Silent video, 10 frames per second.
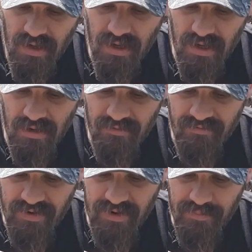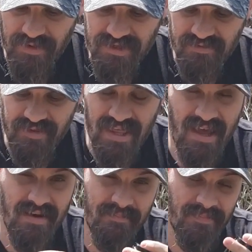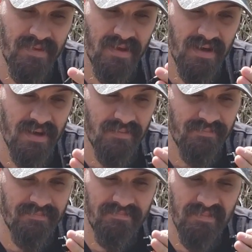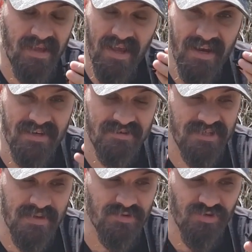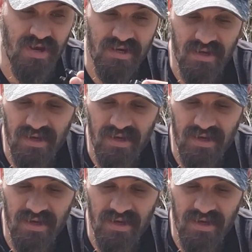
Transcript: Very appreciative of that. And it seems great.